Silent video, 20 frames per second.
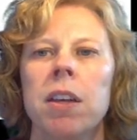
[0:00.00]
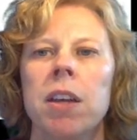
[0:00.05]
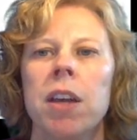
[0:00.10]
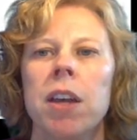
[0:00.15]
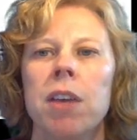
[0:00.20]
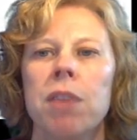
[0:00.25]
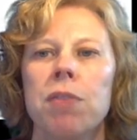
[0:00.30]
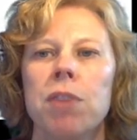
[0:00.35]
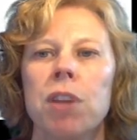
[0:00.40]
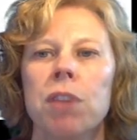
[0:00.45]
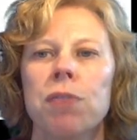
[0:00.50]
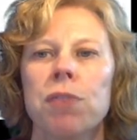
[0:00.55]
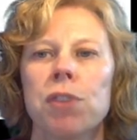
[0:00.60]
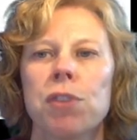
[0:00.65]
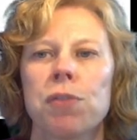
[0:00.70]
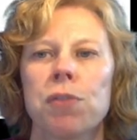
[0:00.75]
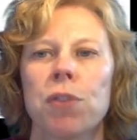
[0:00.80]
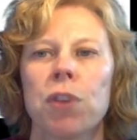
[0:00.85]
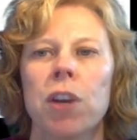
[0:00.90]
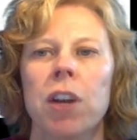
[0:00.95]
If not
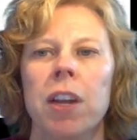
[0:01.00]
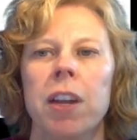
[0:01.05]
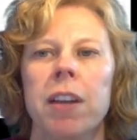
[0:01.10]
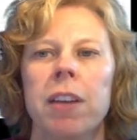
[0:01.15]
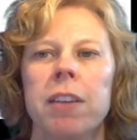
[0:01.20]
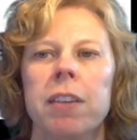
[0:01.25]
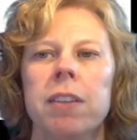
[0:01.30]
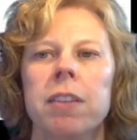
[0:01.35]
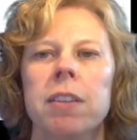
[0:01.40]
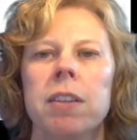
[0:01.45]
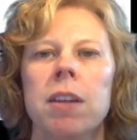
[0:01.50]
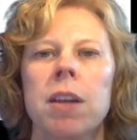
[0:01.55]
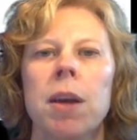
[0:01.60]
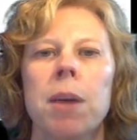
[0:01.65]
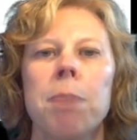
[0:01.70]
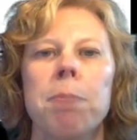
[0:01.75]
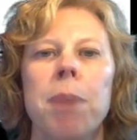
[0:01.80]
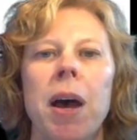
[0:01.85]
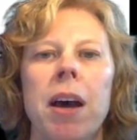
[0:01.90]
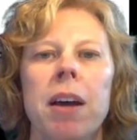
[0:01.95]
phosphorylated,
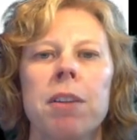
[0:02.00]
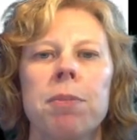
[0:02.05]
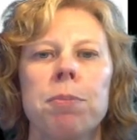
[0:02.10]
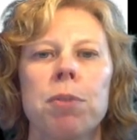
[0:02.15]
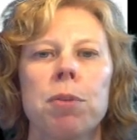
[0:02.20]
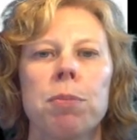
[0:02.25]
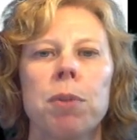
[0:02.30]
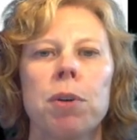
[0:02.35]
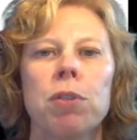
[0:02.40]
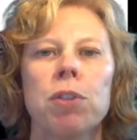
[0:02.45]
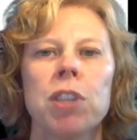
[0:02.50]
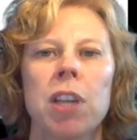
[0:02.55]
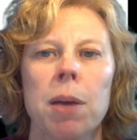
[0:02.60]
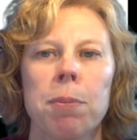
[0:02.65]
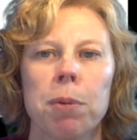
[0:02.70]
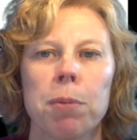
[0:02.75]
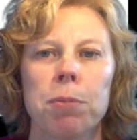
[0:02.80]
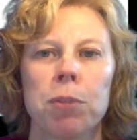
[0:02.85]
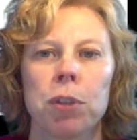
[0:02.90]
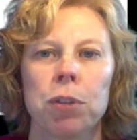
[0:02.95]
BAD promotes
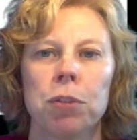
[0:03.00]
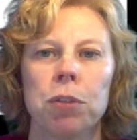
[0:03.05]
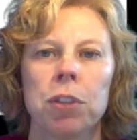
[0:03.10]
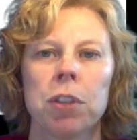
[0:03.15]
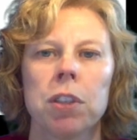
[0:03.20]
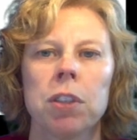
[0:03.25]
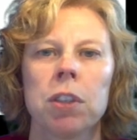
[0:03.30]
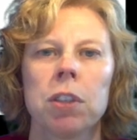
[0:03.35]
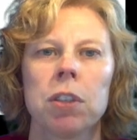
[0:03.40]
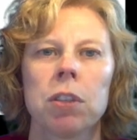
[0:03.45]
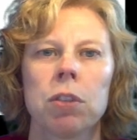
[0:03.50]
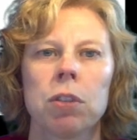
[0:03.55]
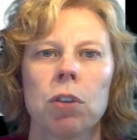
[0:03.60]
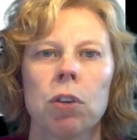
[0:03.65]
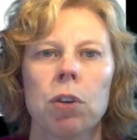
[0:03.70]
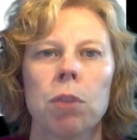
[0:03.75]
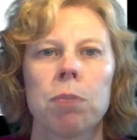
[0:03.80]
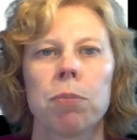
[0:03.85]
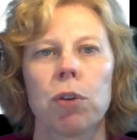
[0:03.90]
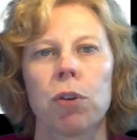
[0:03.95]
apoptosis,
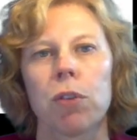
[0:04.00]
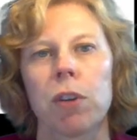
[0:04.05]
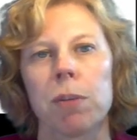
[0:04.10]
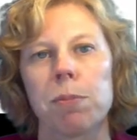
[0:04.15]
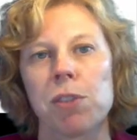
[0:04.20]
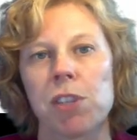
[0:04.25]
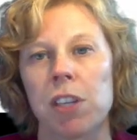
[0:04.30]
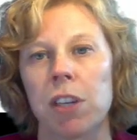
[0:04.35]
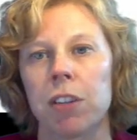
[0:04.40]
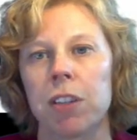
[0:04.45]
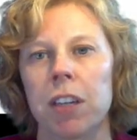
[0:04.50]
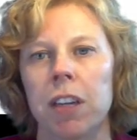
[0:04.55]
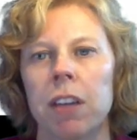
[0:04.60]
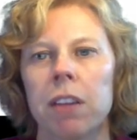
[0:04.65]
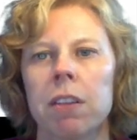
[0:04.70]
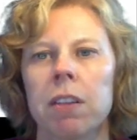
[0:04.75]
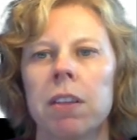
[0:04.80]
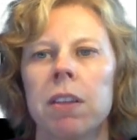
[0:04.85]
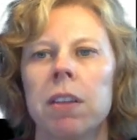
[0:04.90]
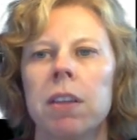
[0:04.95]
or programmed cell
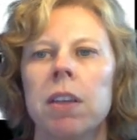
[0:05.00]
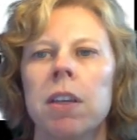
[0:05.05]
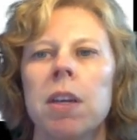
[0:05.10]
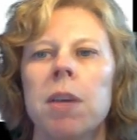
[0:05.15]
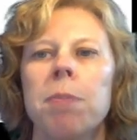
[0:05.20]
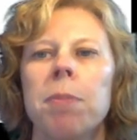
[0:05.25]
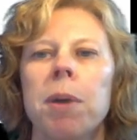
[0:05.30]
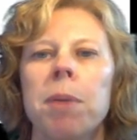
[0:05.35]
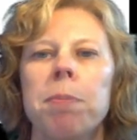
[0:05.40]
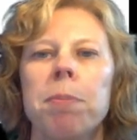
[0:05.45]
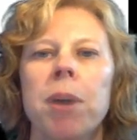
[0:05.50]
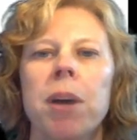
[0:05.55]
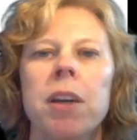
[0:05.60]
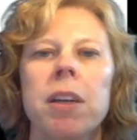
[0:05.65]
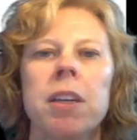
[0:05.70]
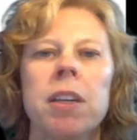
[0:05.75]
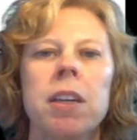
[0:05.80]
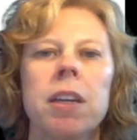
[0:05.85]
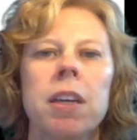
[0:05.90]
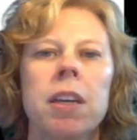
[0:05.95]
death, by
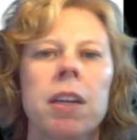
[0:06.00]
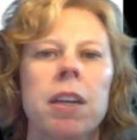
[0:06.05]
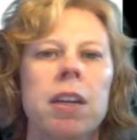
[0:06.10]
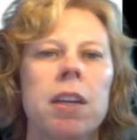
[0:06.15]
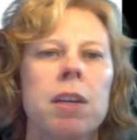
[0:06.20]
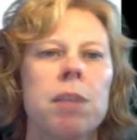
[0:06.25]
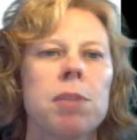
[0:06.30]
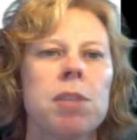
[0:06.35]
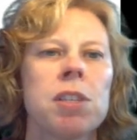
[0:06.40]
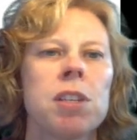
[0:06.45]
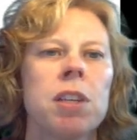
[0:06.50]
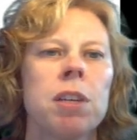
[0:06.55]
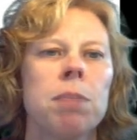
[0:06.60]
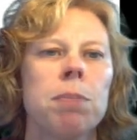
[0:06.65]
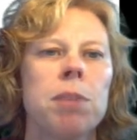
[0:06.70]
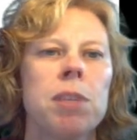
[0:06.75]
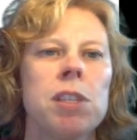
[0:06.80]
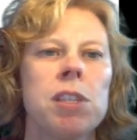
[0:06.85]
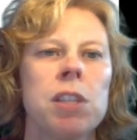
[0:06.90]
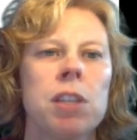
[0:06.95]
binding and inhibiting
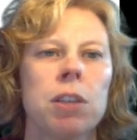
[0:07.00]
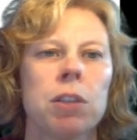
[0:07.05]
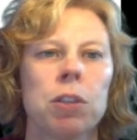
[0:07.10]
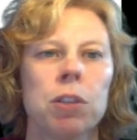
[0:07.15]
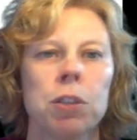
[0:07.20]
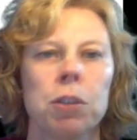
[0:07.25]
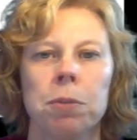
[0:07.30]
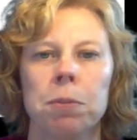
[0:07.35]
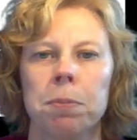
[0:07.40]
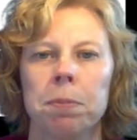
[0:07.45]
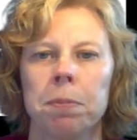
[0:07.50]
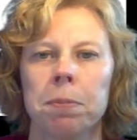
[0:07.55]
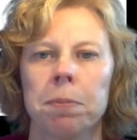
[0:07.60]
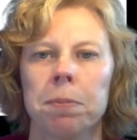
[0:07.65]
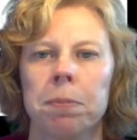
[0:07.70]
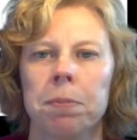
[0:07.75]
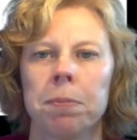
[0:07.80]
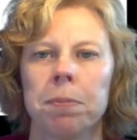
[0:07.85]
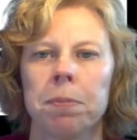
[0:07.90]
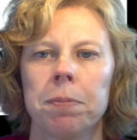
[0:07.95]
BCL2,
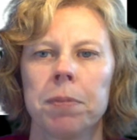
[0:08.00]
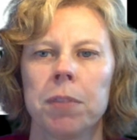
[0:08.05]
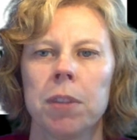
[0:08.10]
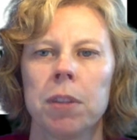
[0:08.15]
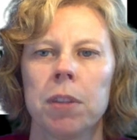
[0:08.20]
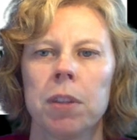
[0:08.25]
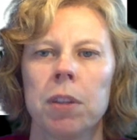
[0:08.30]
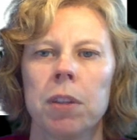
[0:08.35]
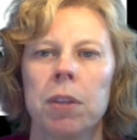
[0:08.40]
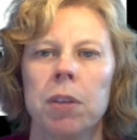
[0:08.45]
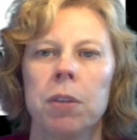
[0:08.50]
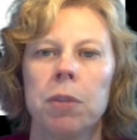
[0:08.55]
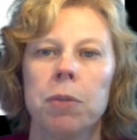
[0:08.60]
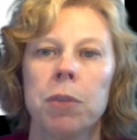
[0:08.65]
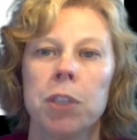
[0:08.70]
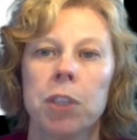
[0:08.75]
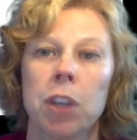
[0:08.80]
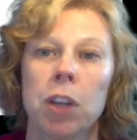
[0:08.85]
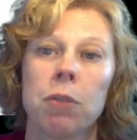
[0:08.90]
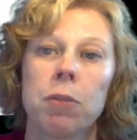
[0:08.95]

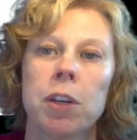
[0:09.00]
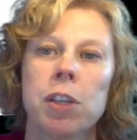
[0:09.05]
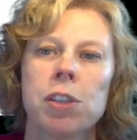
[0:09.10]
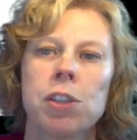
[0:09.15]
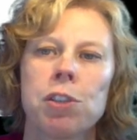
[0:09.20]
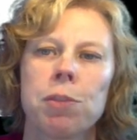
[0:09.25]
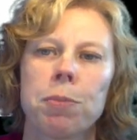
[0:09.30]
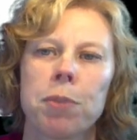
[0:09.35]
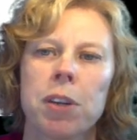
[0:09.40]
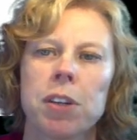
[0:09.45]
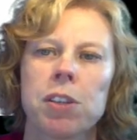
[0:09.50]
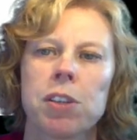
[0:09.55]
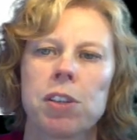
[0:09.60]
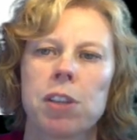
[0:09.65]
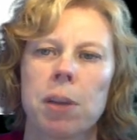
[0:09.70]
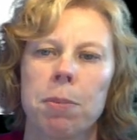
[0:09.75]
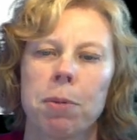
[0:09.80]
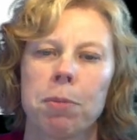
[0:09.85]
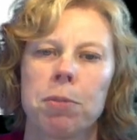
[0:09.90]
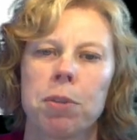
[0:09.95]
which otherwise suppresses
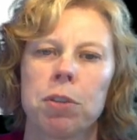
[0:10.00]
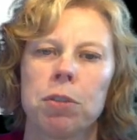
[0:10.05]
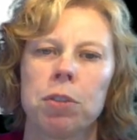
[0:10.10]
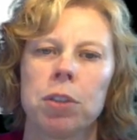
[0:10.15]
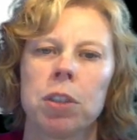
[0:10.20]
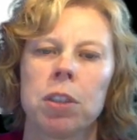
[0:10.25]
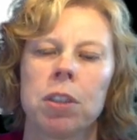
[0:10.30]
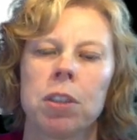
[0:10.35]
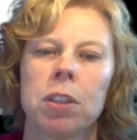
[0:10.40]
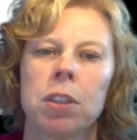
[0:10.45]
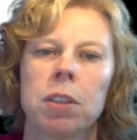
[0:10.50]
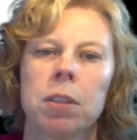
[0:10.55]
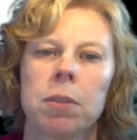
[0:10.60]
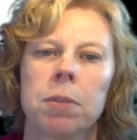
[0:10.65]
apoptosis.